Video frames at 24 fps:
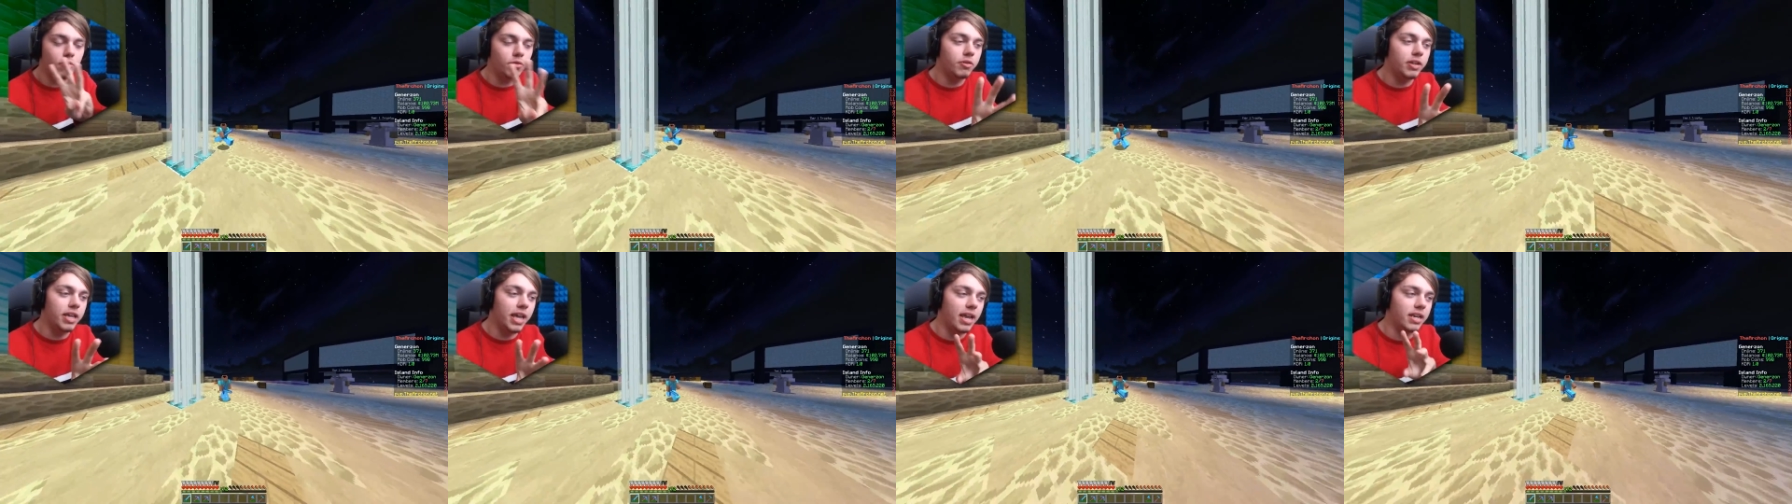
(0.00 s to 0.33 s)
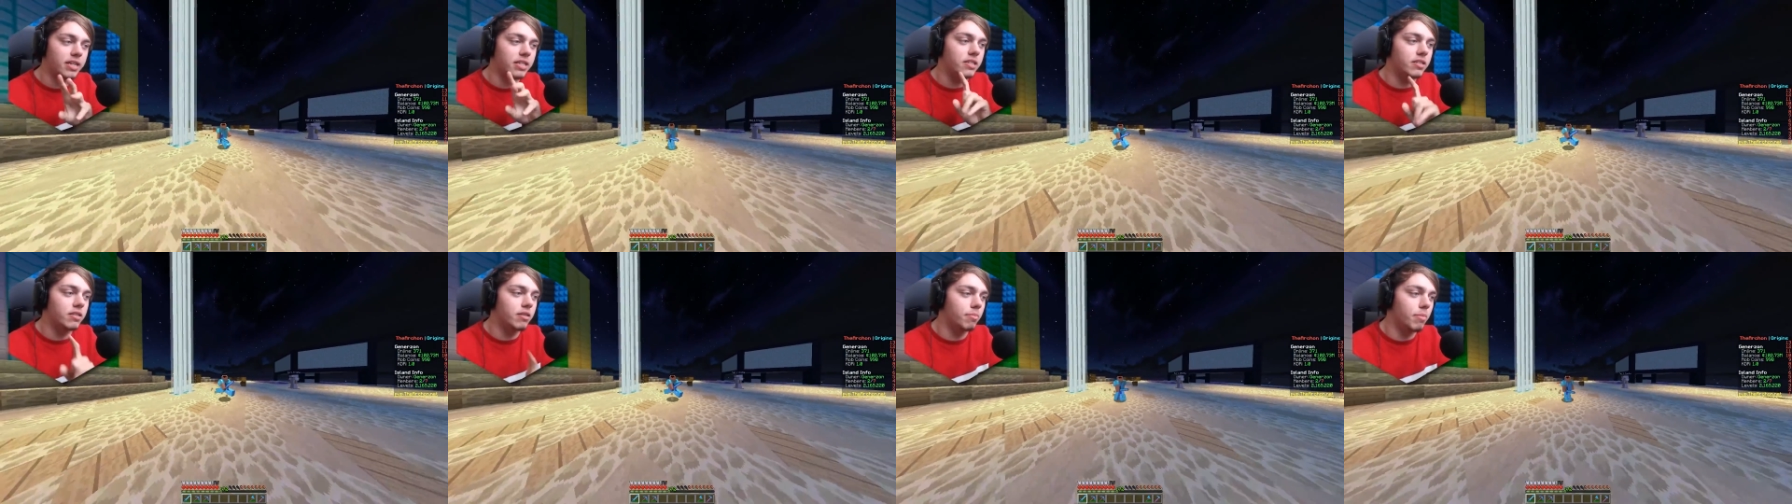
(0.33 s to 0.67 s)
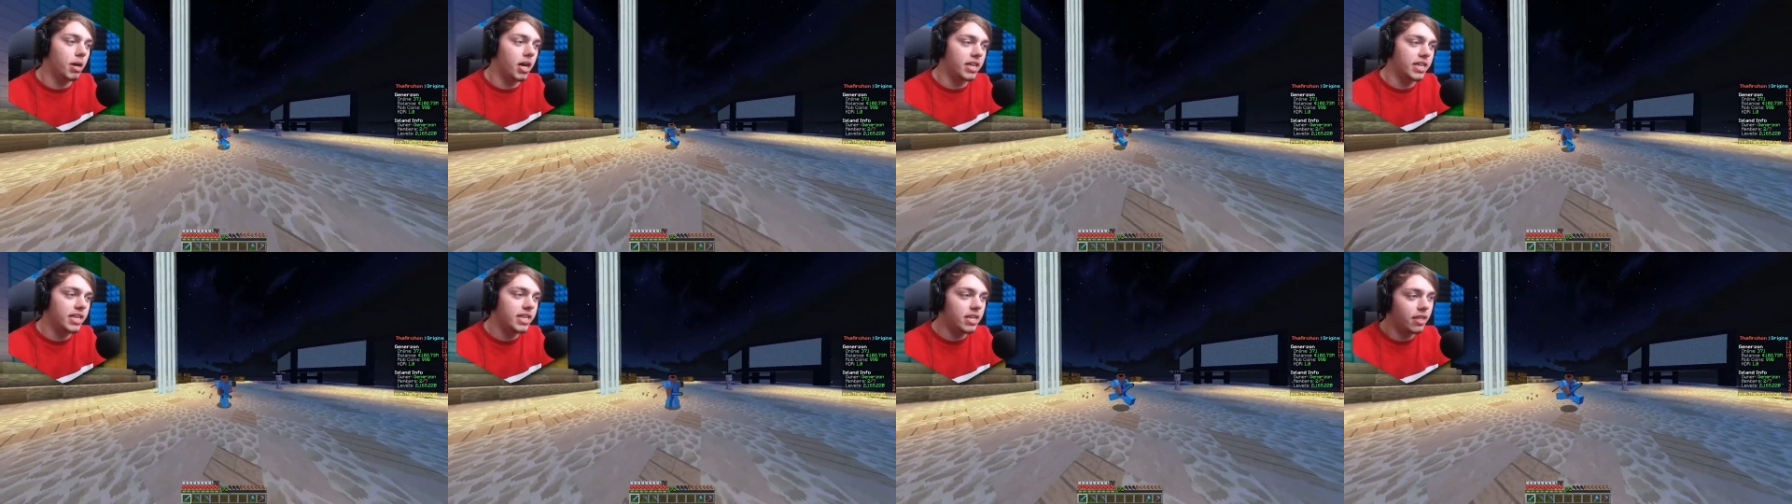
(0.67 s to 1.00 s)
will get the
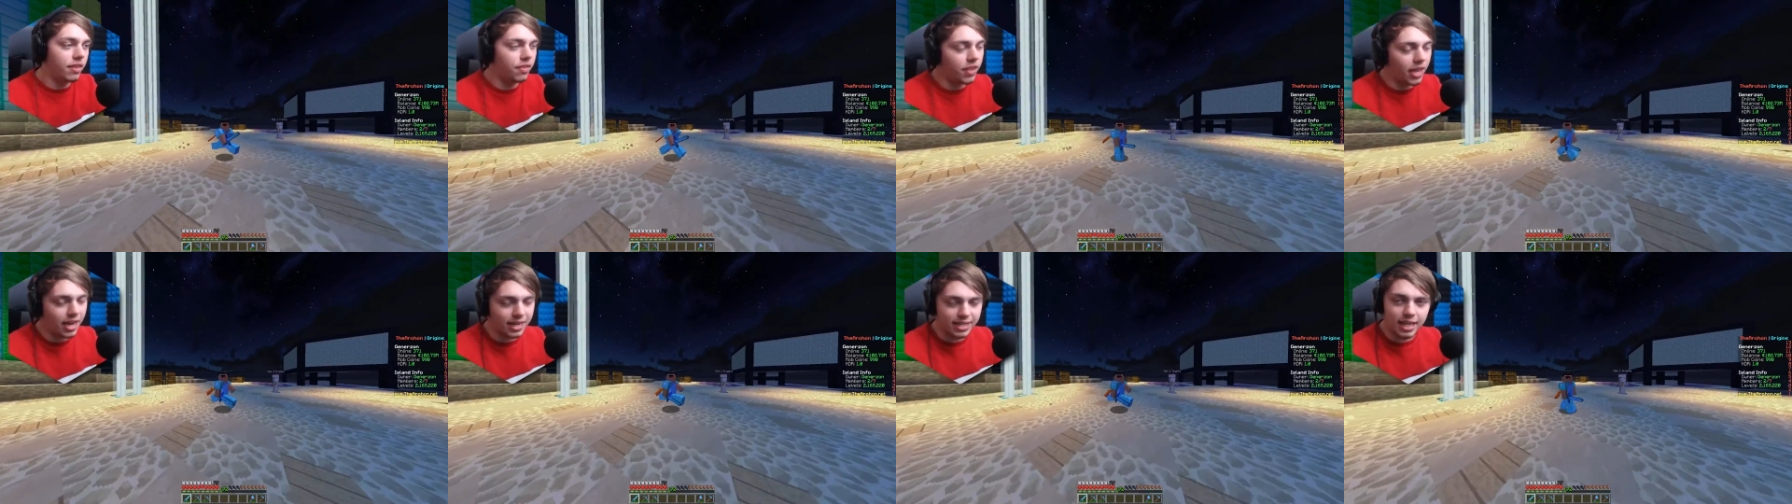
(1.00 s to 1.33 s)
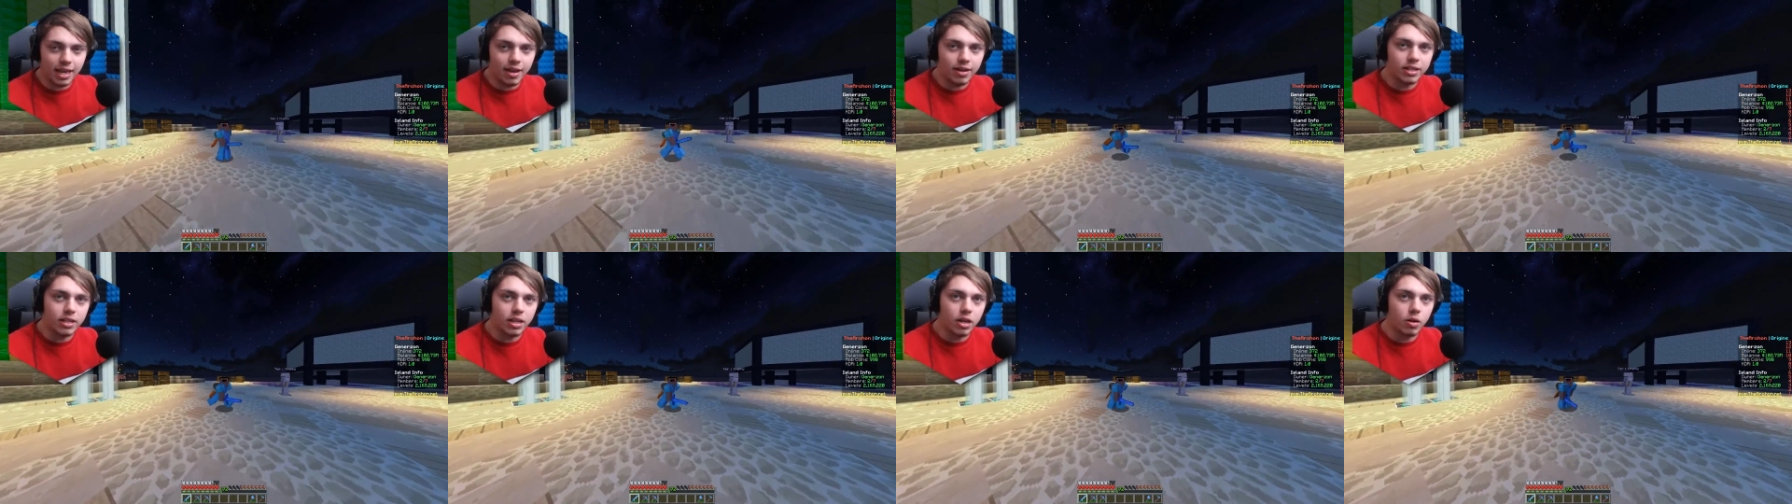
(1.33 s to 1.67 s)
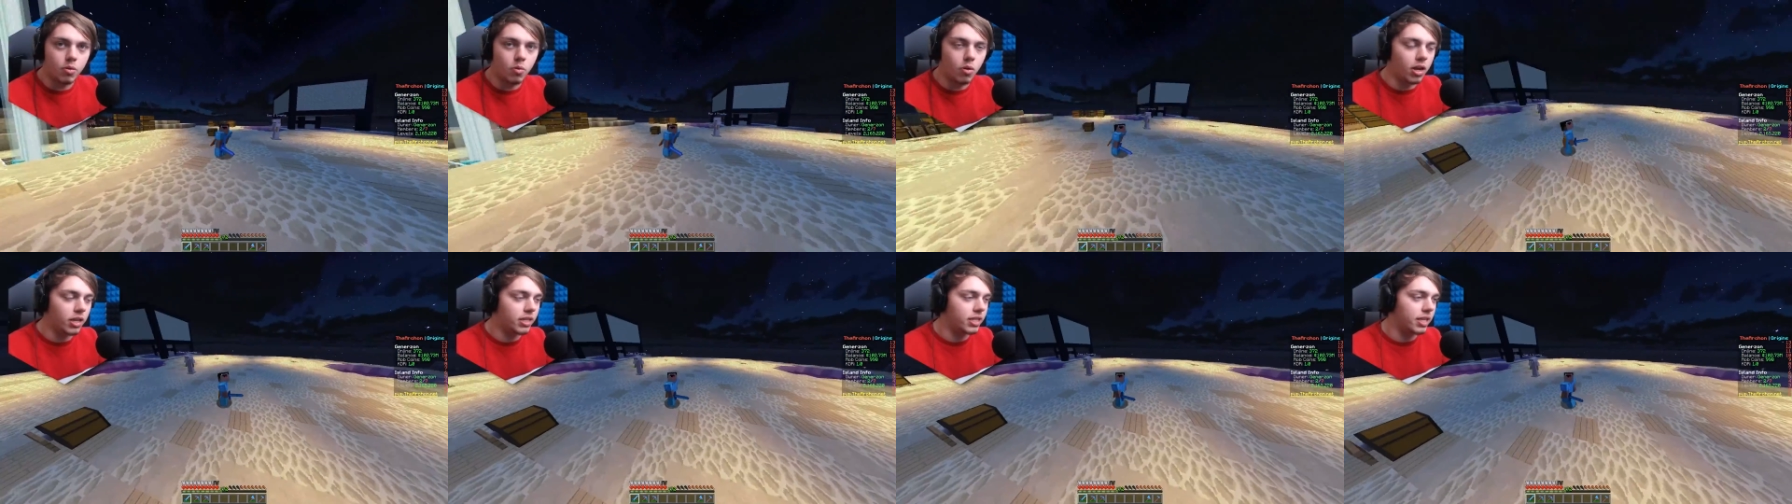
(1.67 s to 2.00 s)
money. That's how it's going
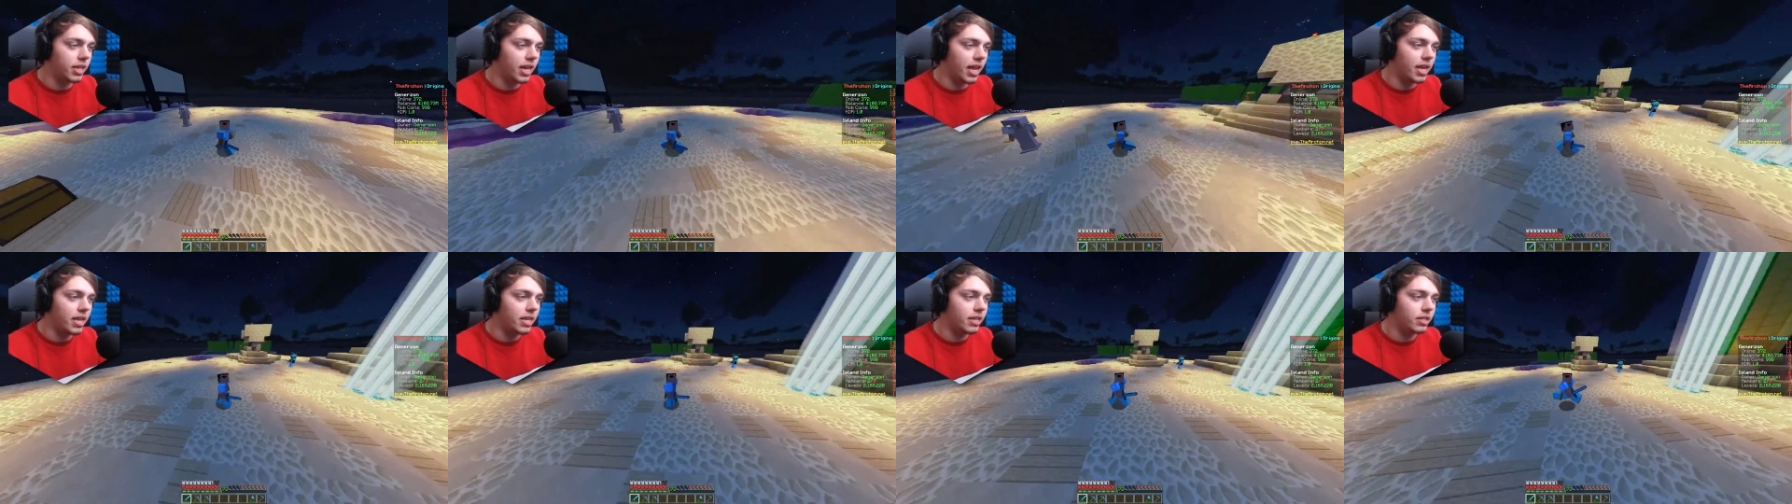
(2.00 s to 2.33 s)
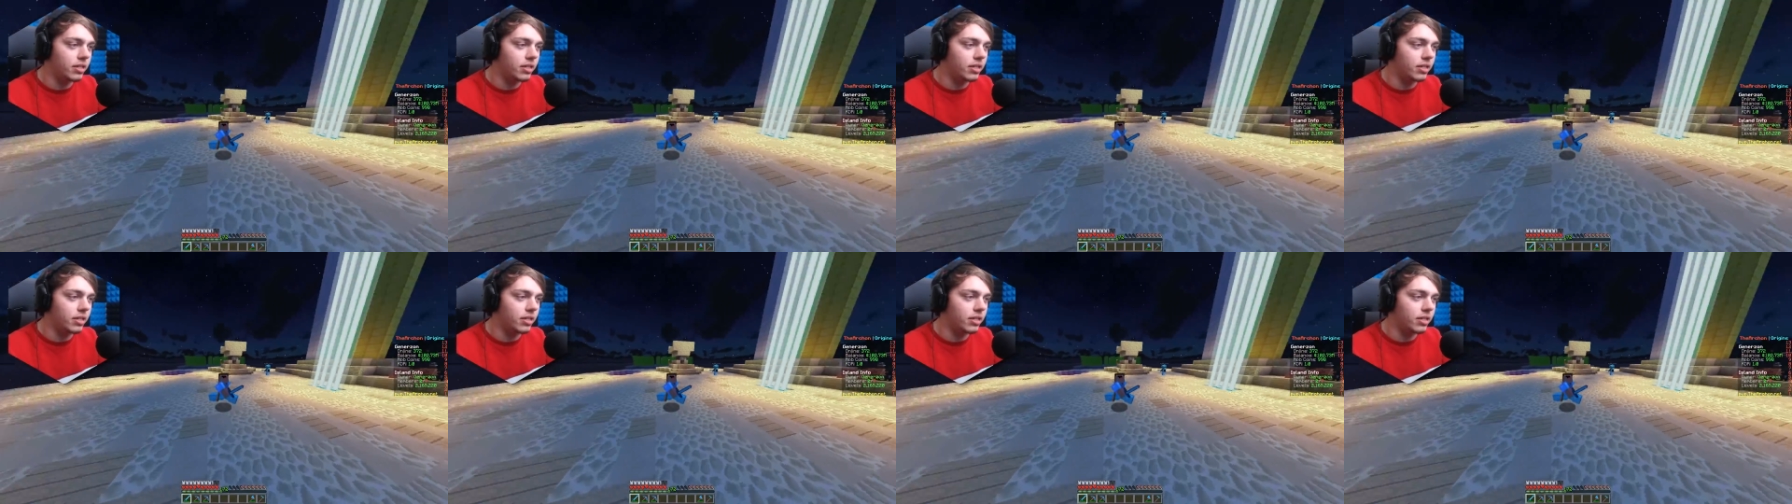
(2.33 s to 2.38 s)
to work today.